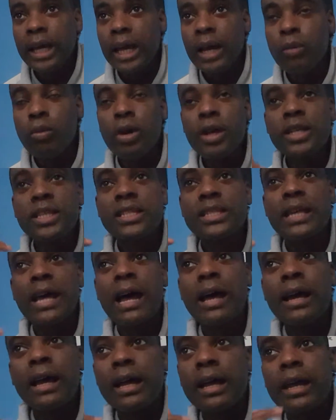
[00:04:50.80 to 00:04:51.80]
And what it's
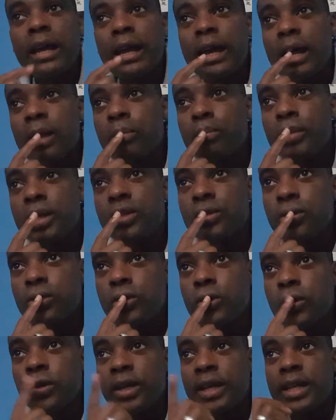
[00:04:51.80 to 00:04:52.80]
helped me to
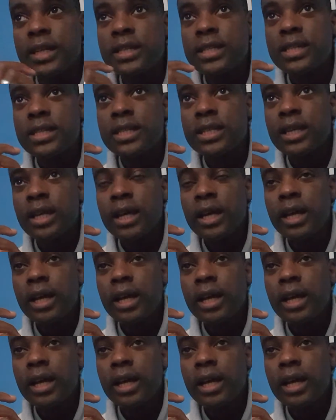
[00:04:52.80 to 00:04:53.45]
do is,